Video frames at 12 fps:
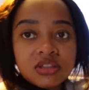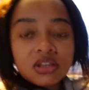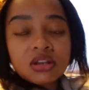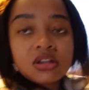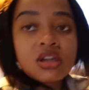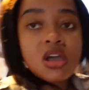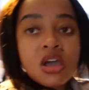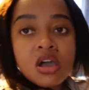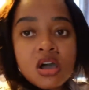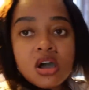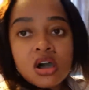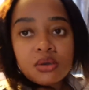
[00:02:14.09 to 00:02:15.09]
Then
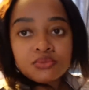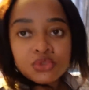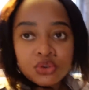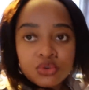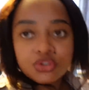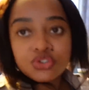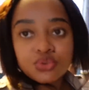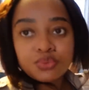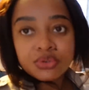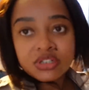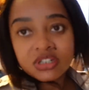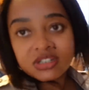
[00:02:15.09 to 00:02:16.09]
you're going to
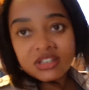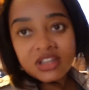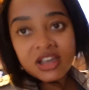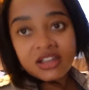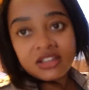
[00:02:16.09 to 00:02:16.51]
put it there.